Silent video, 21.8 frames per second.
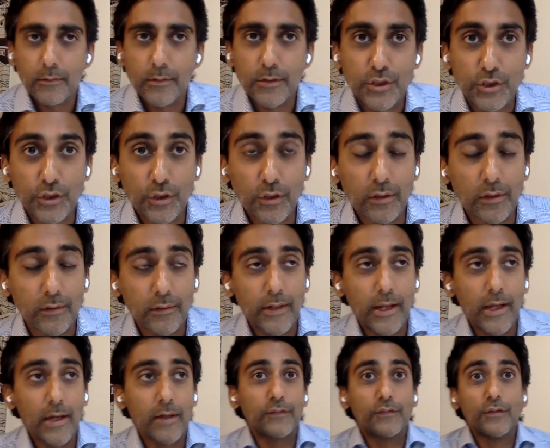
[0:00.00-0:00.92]
Sure.
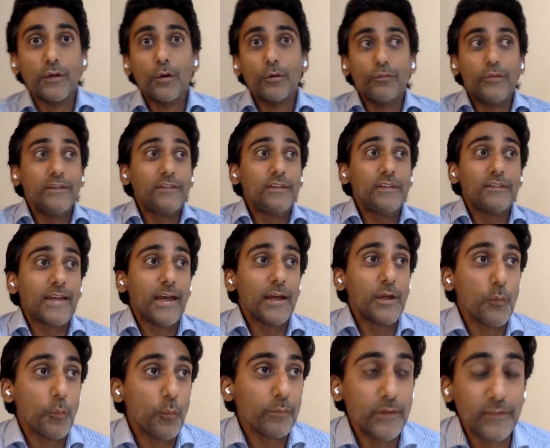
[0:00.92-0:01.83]
Yeah. So this is
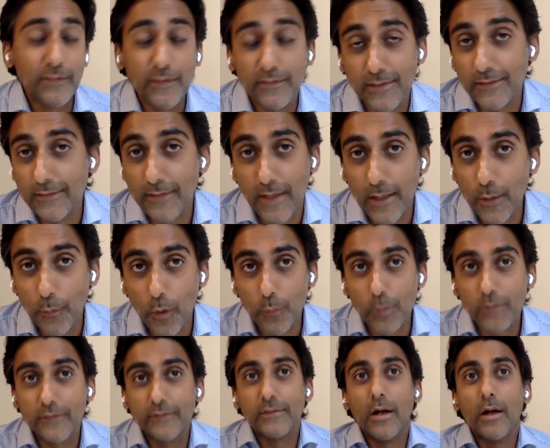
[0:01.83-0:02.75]
exactly where
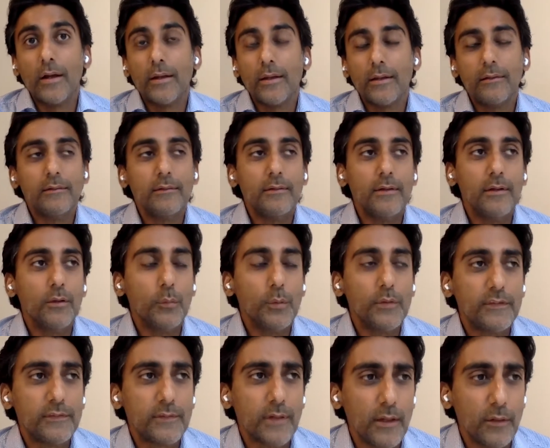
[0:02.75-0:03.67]
we started. We
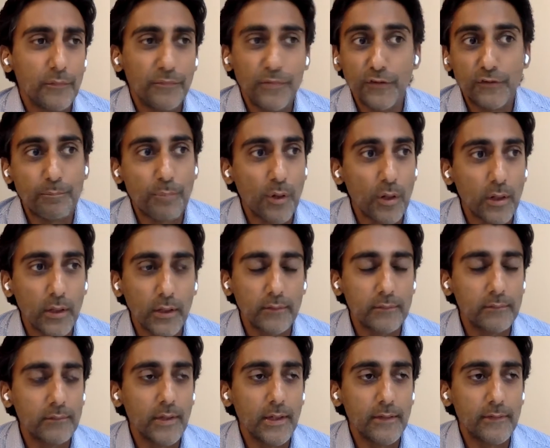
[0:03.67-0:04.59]
started our first product
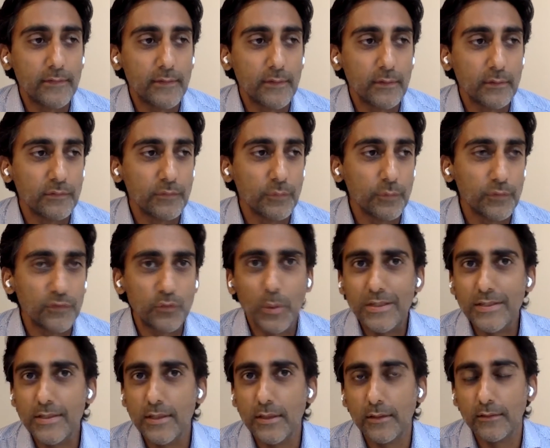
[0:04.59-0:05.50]
at Salesforce
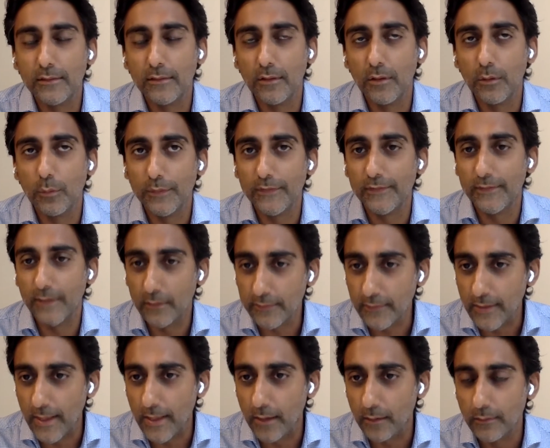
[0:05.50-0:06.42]
20 years ago was Sales
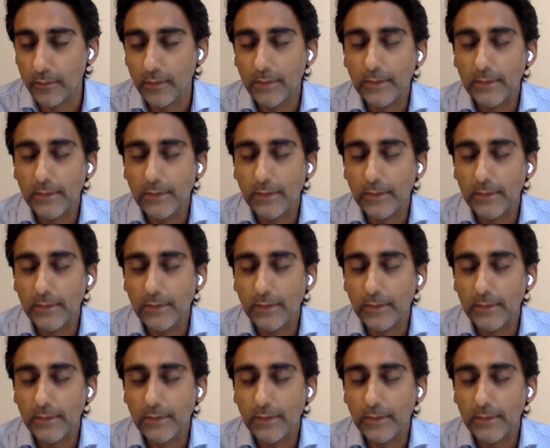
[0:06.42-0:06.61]
Cloud.